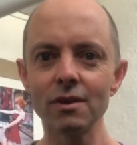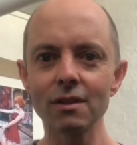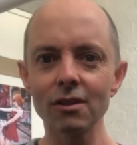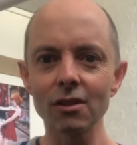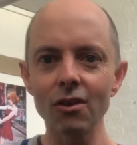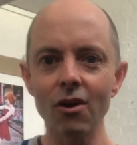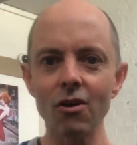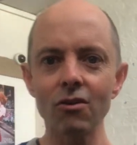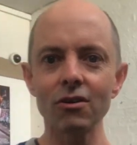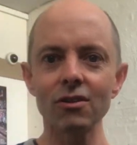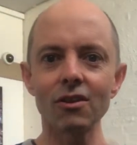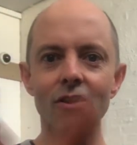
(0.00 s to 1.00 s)

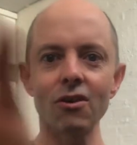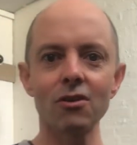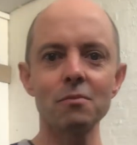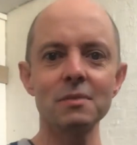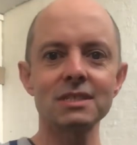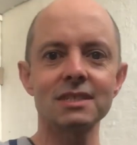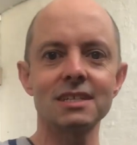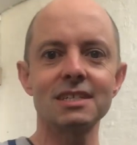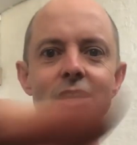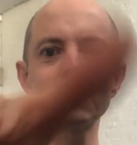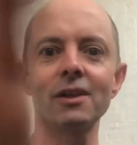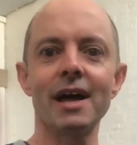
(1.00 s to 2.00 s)
long Mr.
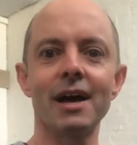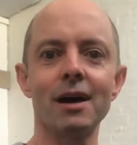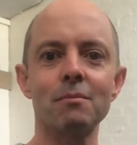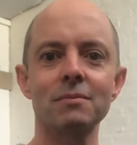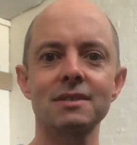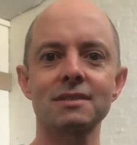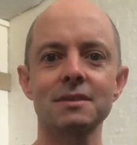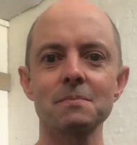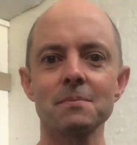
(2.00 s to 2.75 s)
Tickle arms.